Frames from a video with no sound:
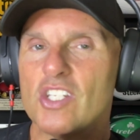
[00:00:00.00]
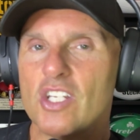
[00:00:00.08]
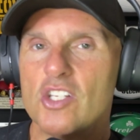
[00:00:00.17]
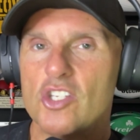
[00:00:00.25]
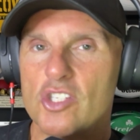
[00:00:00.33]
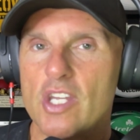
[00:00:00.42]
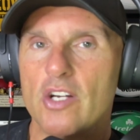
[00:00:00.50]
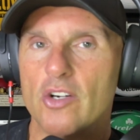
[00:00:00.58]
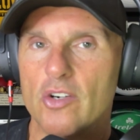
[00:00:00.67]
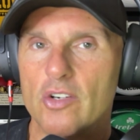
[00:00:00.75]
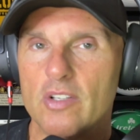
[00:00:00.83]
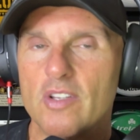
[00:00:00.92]

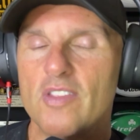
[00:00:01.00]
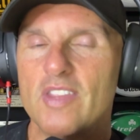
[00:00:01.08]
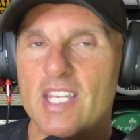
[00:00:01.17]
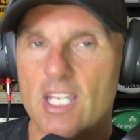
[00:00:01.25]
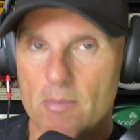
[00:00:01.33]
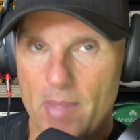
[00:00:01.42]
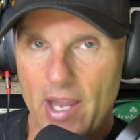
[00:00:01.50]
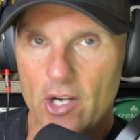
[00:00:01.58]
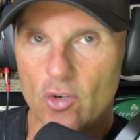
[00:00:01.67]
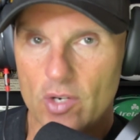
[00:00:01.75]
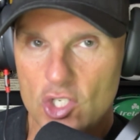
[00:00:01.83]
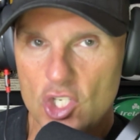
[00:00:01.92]
considered the
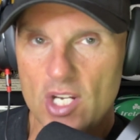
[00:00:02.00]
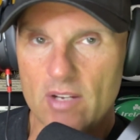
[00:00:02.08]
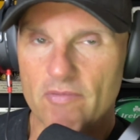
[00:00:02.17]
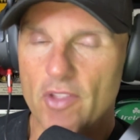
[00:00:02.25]
commander-in-chief.